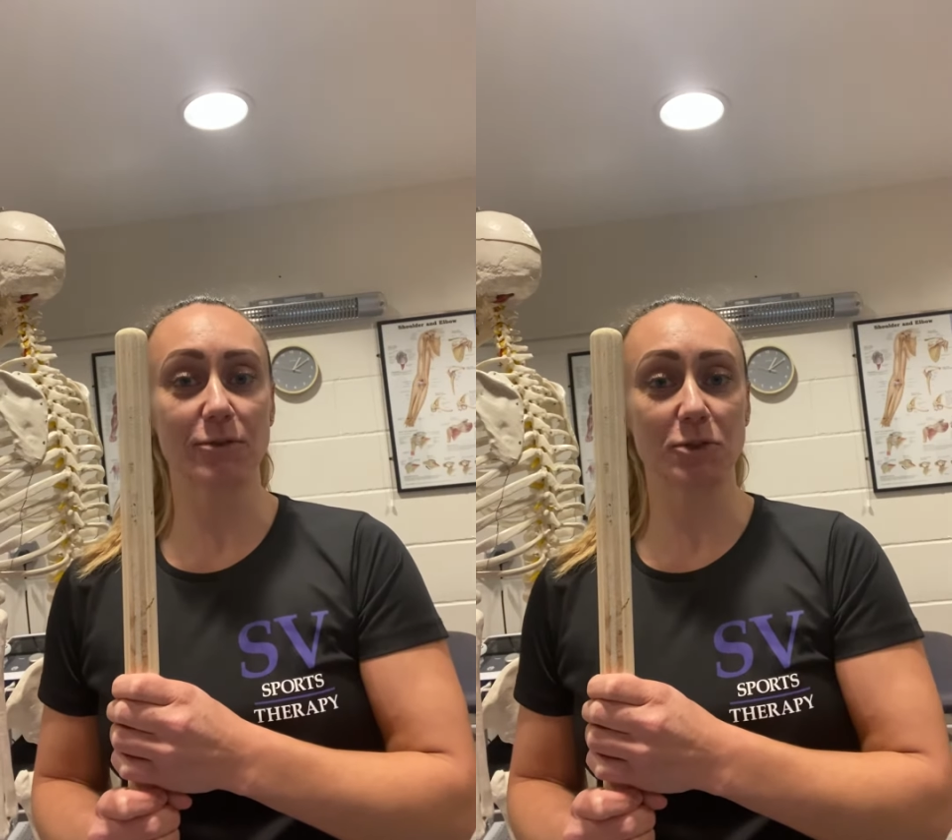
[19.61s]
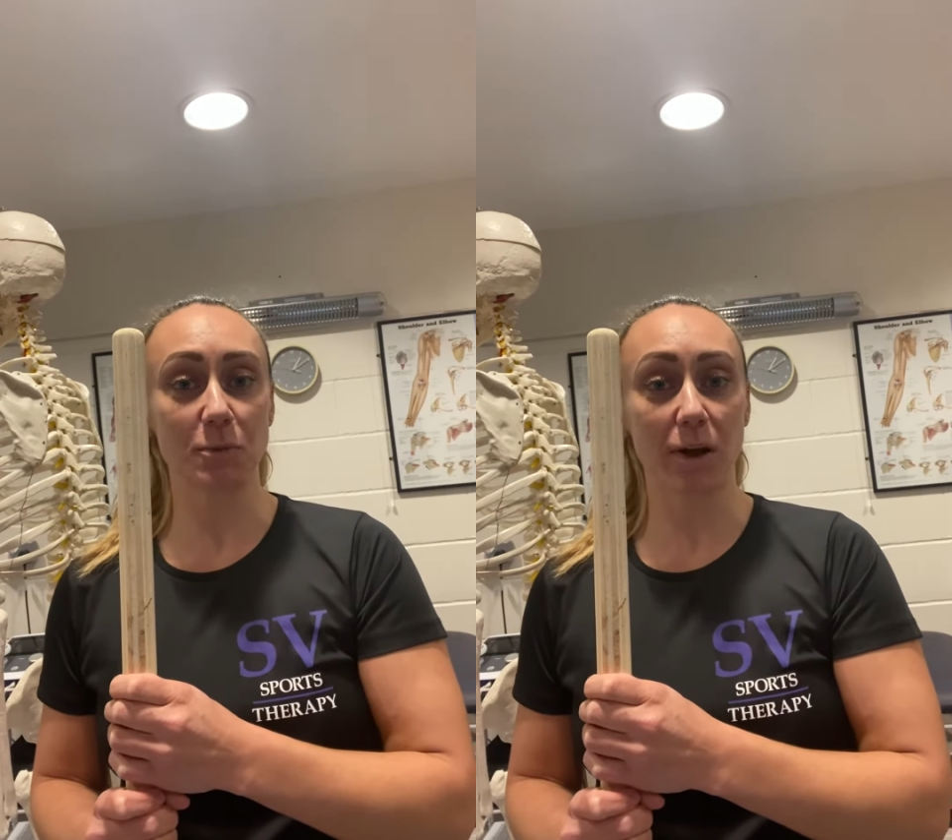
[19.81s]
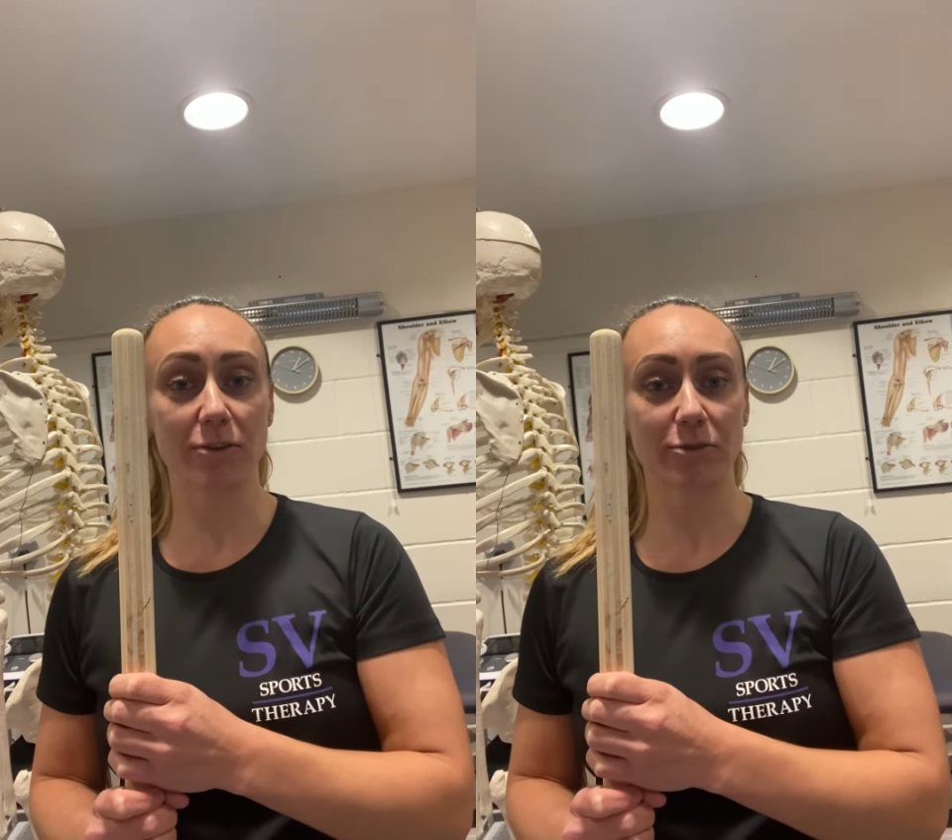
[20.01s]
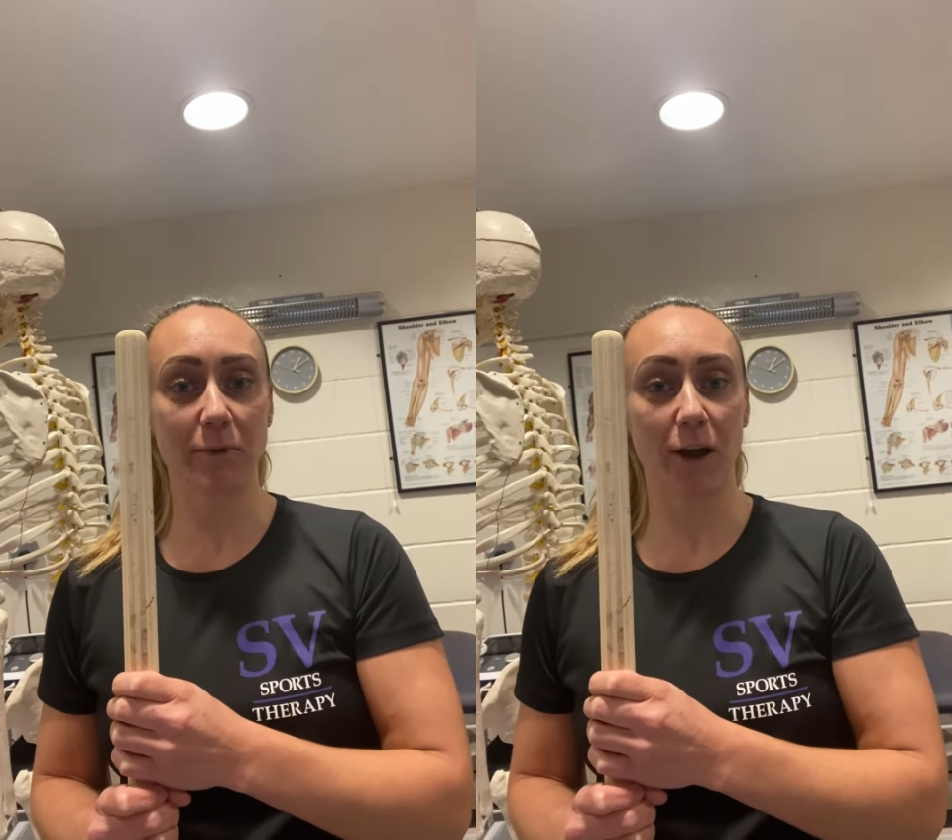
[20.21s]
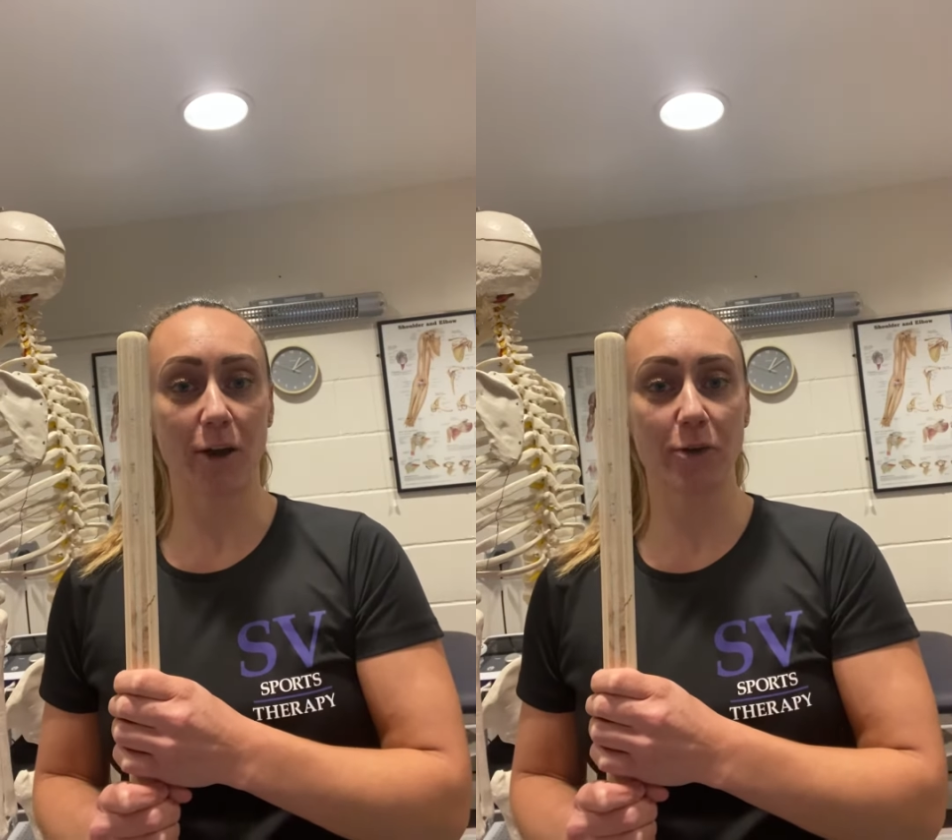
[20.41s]
to work from
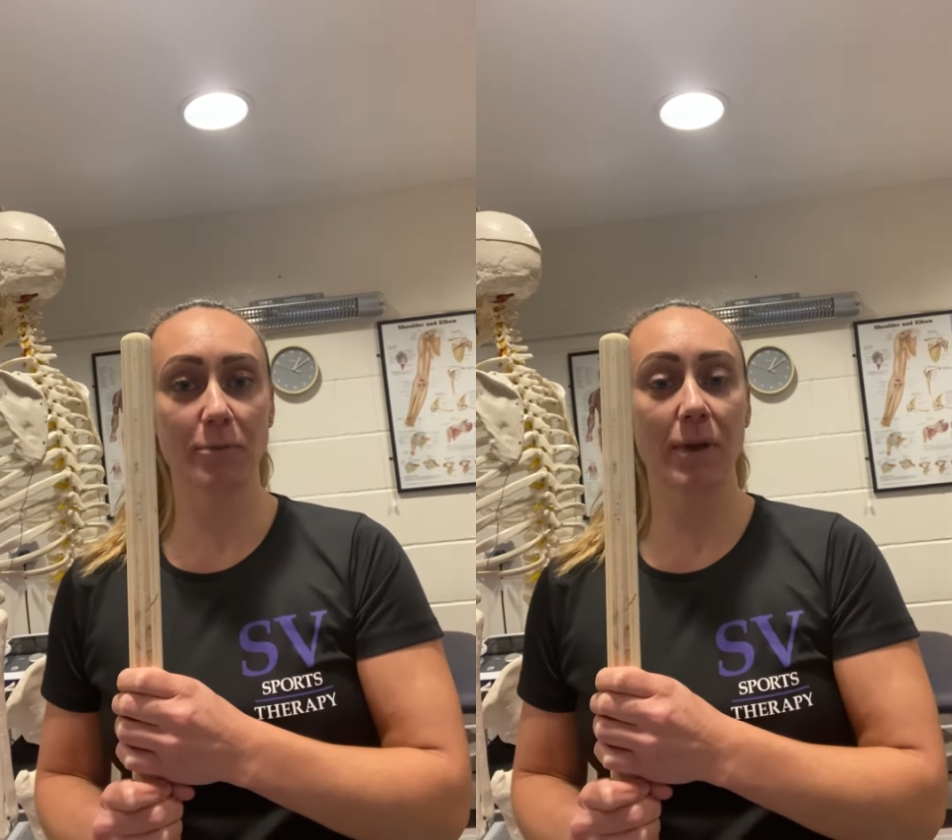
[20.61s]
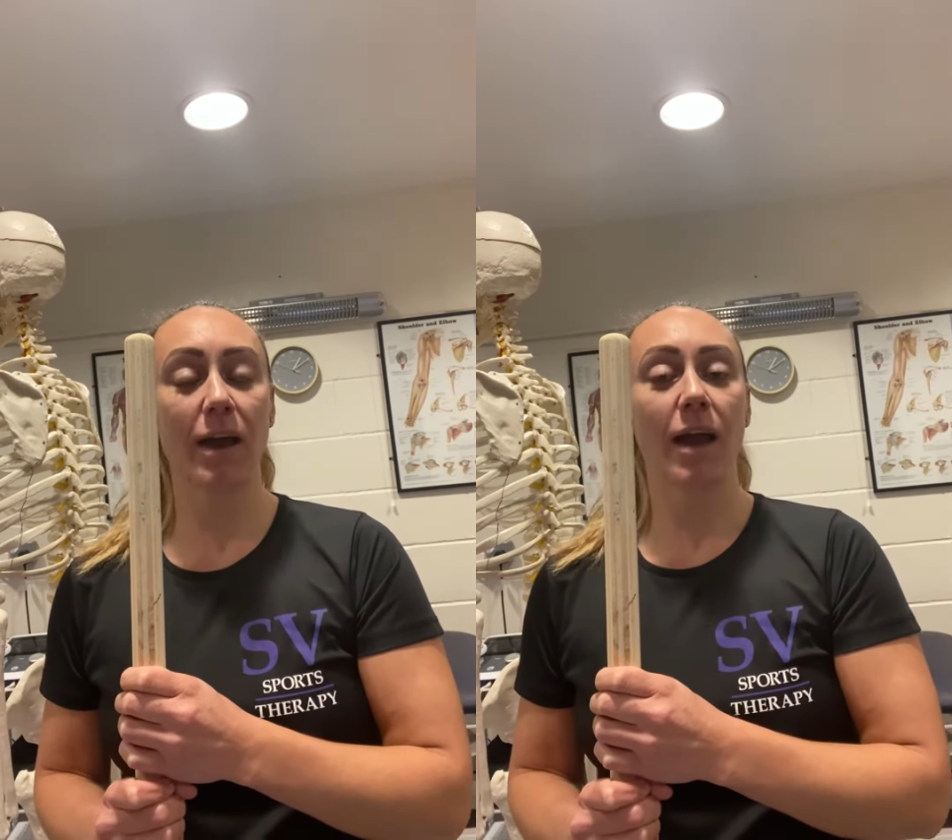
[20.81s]
home.